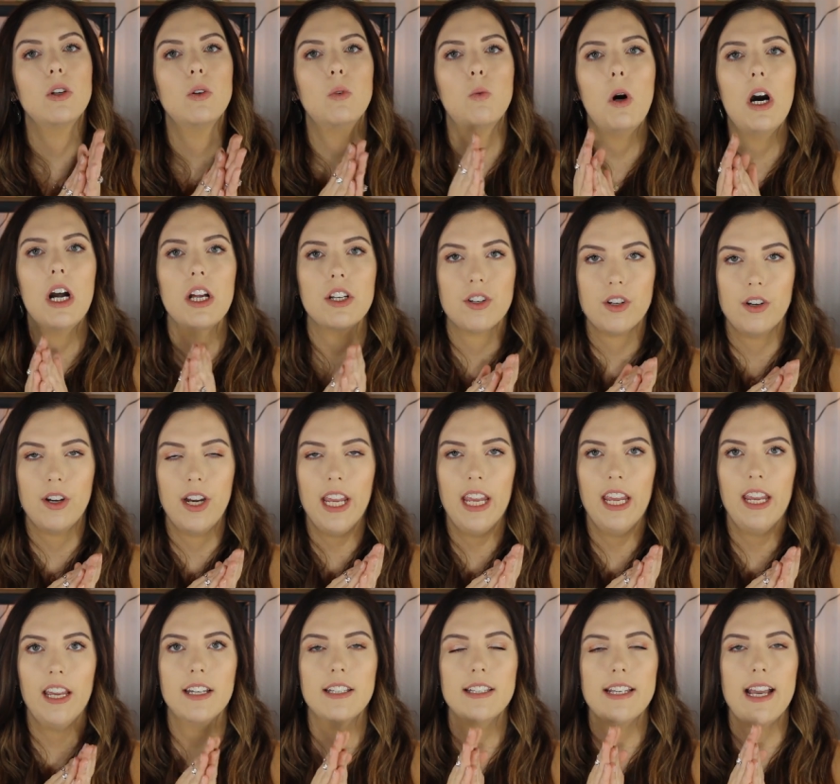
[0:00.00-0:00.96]
you to wash your
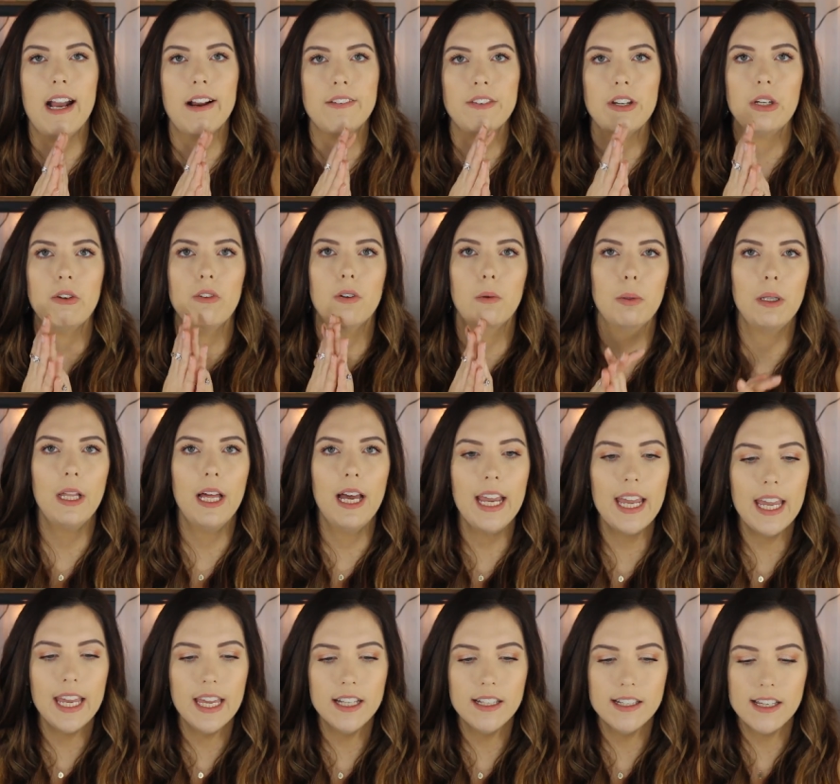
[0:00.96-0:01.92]
hands after you
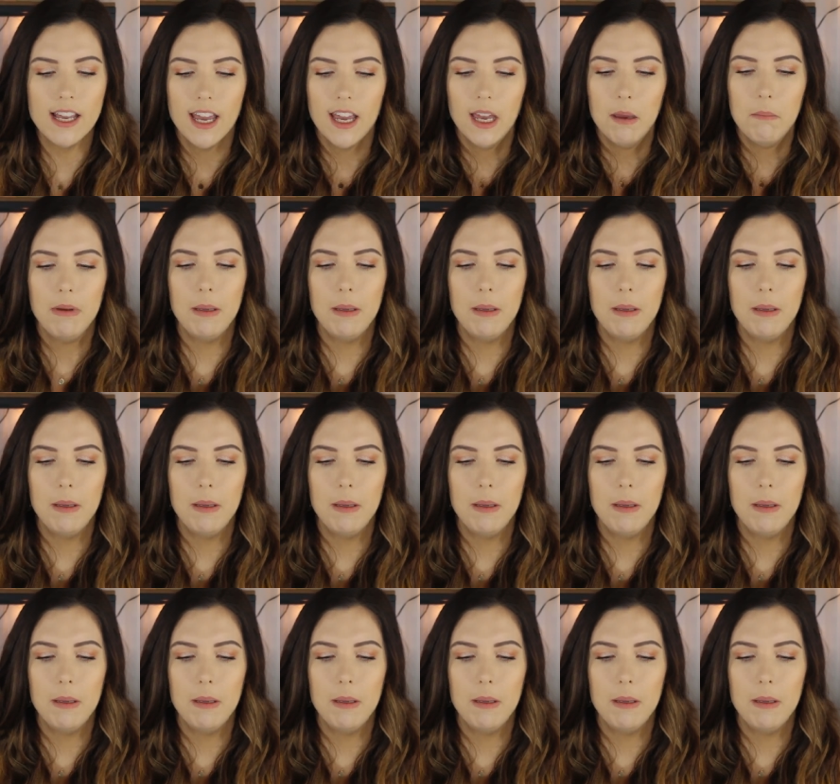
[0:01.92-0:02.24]
apply it.